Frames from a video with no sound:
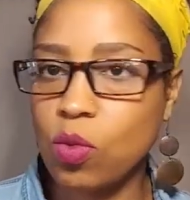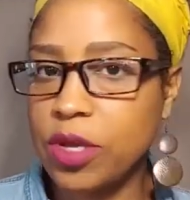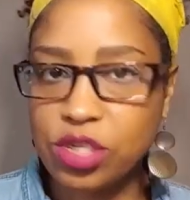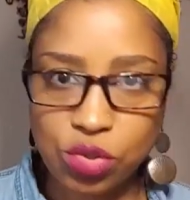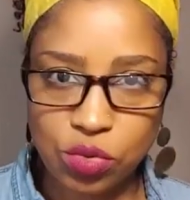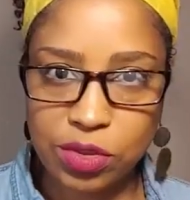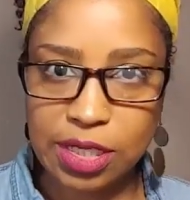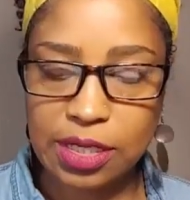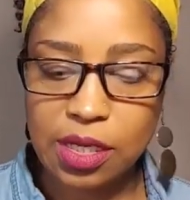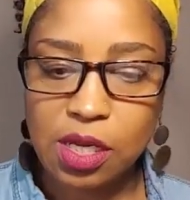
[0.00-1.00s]
waist
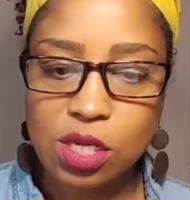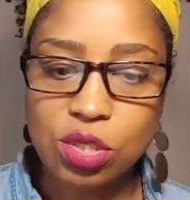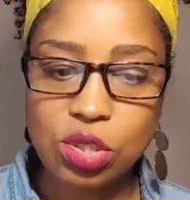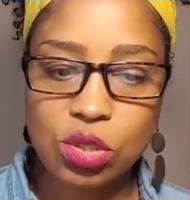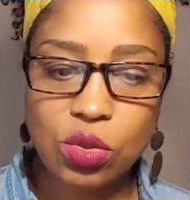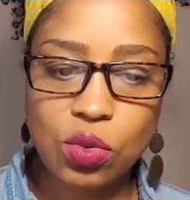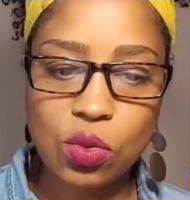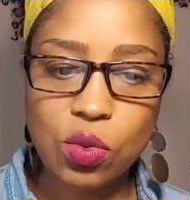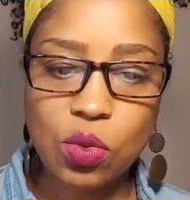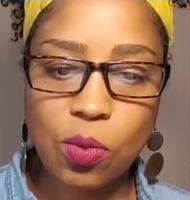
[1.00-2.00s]
jewelry
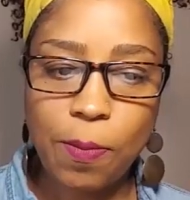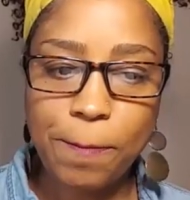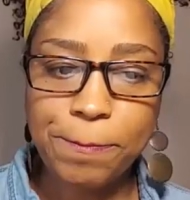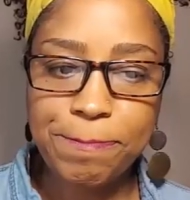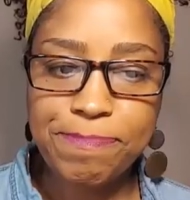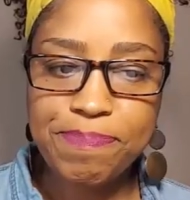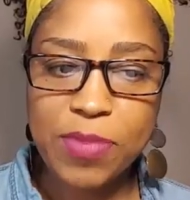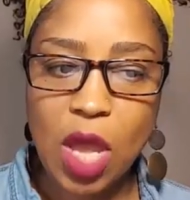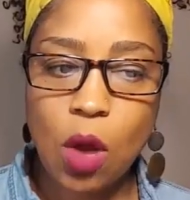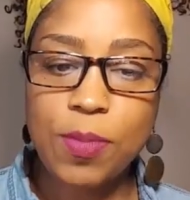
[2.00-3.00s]
to
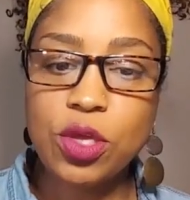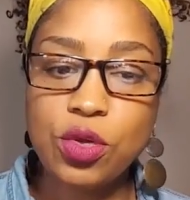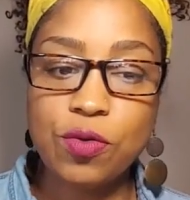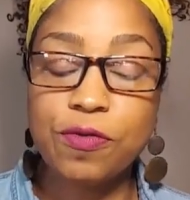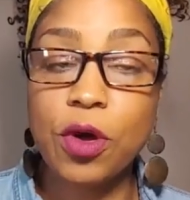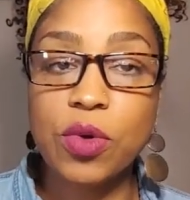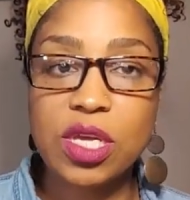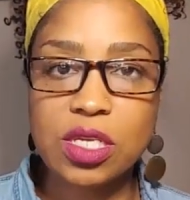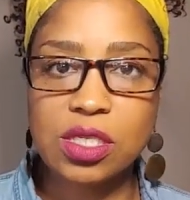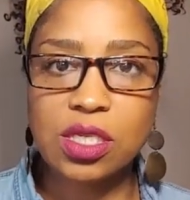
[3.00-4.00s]
help you
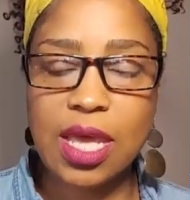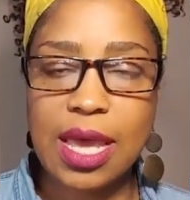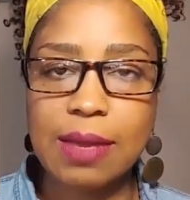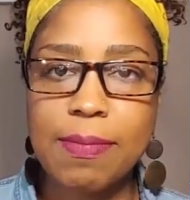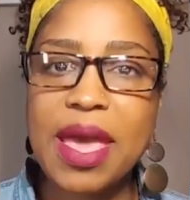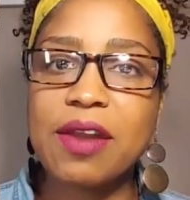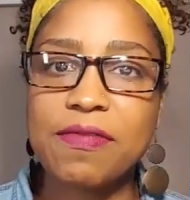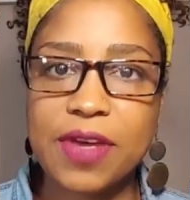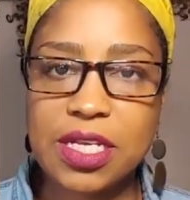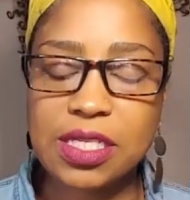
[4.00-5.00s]
focus and
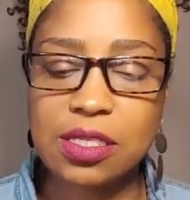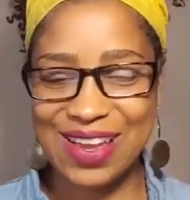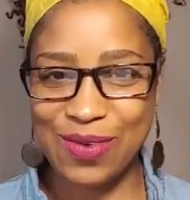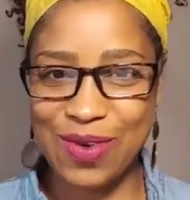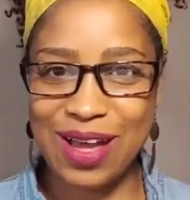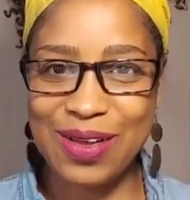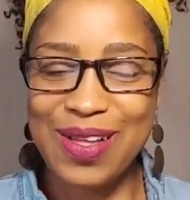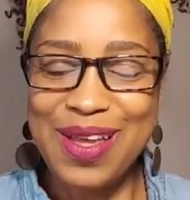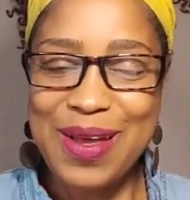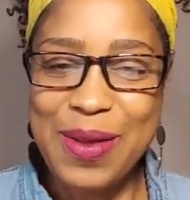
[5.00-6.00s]
manifest? Well,
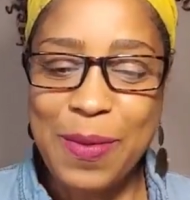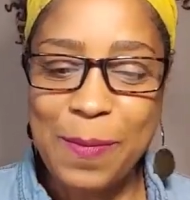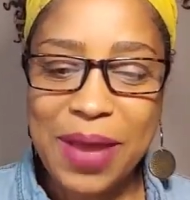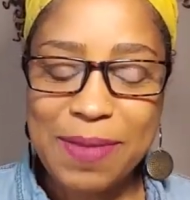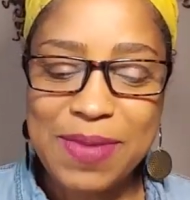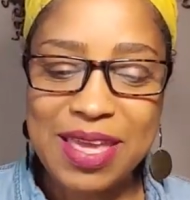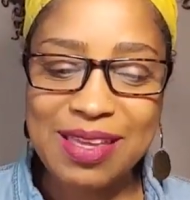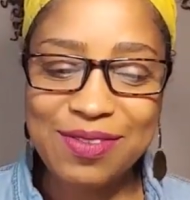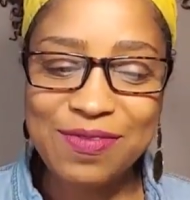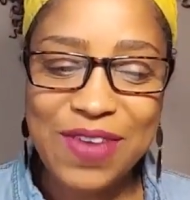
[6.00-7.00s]
by
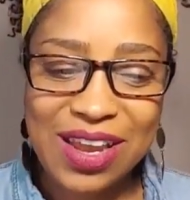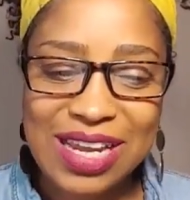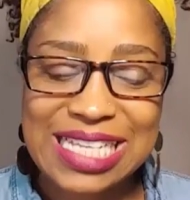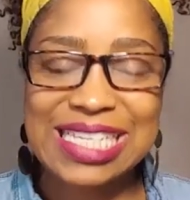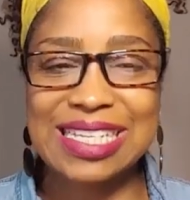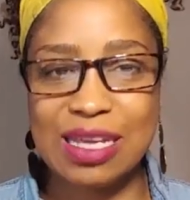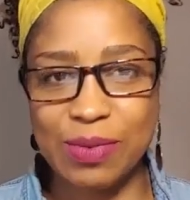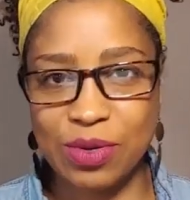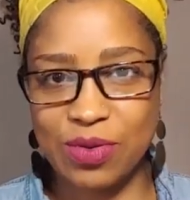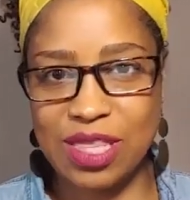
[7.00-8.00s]
being very
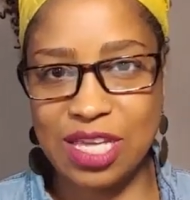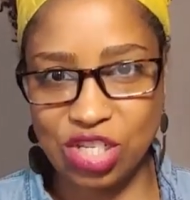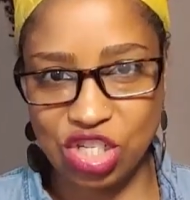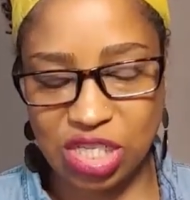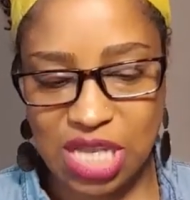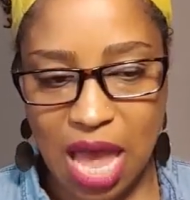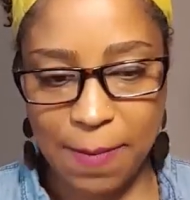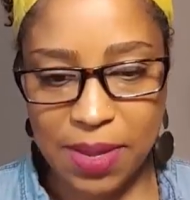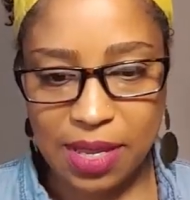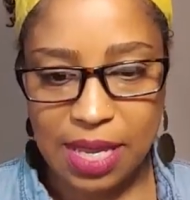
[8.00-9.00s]
deliberate with each step
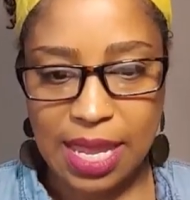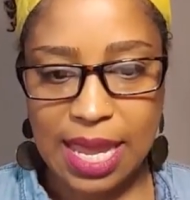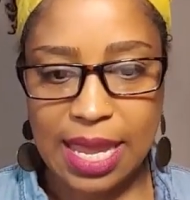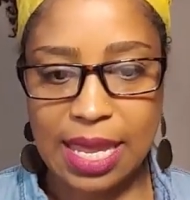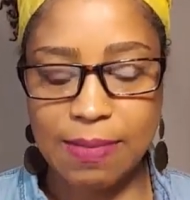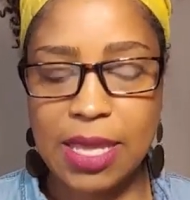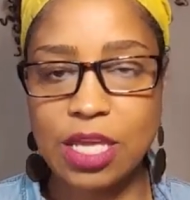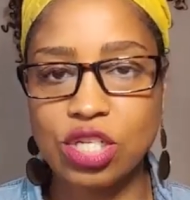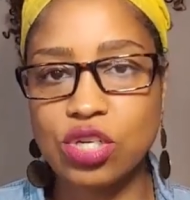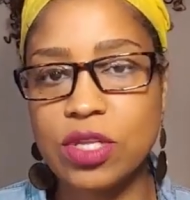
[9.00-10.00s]
and
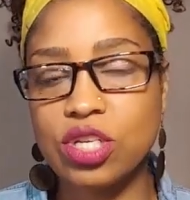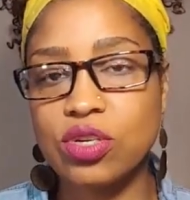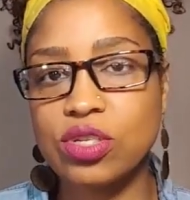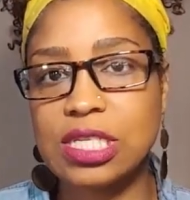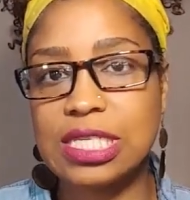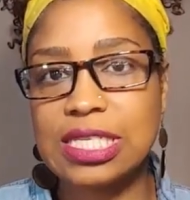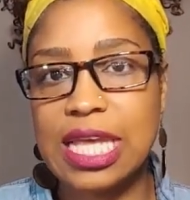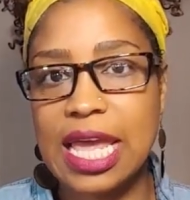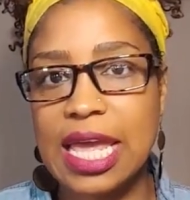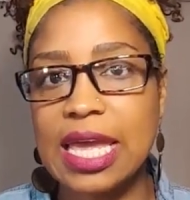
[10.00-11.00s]
making sure that you're
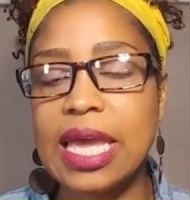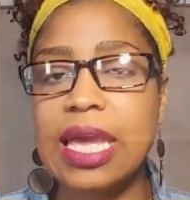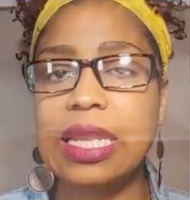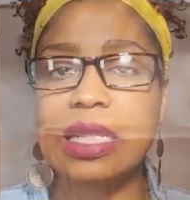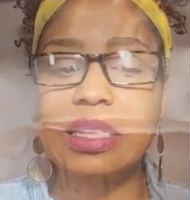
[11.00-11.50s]
staying in